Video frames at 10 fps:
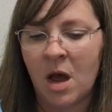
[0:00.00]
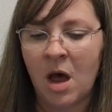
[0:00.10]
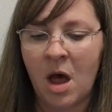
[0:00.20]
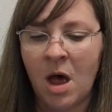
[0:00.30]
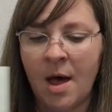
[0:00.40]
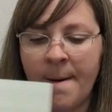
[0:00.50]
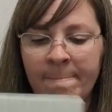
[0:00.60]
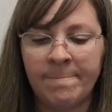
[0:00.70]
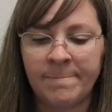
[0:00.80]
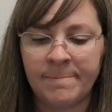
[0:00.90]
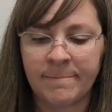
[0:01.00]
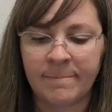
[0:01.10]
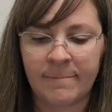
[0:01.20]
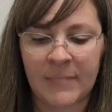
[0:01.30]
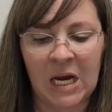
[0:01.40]
um,
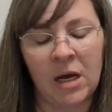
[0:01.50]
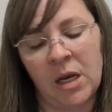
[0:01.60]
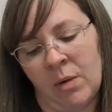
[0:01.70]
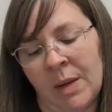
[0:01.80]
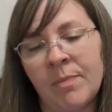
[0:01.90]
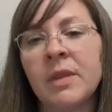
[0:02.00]
anyway,